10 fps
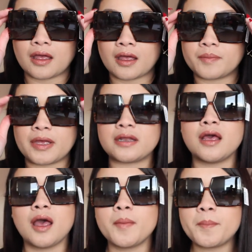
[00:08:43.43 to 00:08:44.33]
a bit
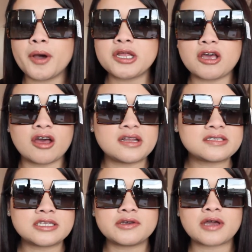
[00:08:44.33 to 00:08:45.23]
but
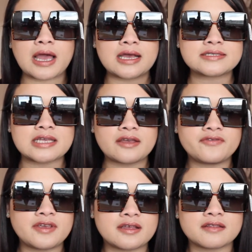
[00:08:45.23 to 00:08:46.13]
honestly you guys i
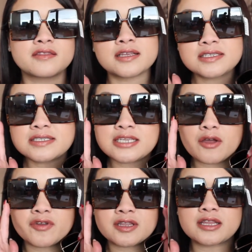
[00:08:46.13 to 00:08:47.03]
feel this is
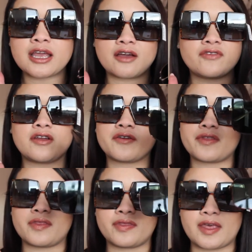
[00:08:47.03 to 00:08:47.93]
definitely heavier
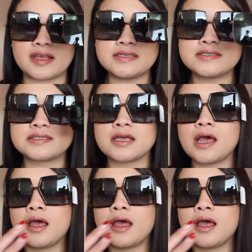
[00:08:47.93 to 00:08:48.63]
than this